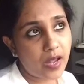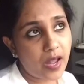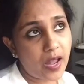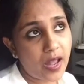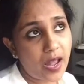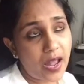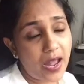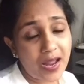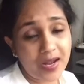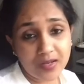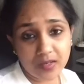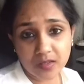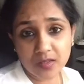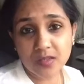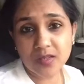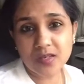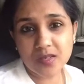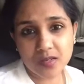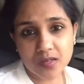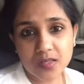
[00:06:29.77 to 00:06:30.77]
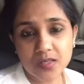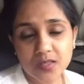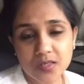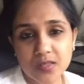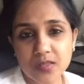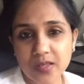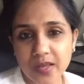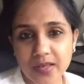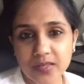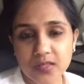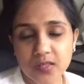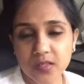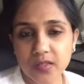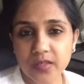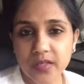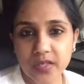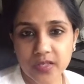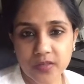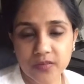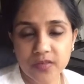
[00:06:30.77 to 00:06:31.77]
And yes, the
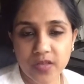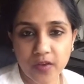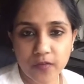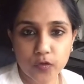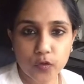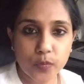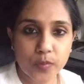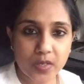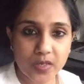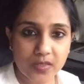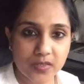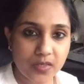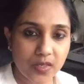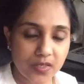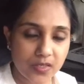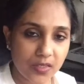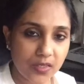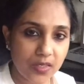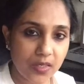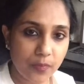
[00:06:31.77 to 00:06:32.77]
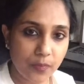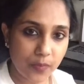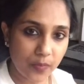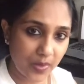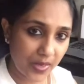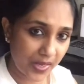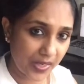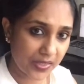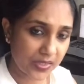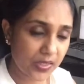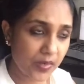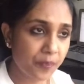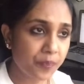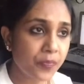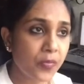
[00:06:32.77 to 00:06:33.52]
creators have to be aesthetically placed.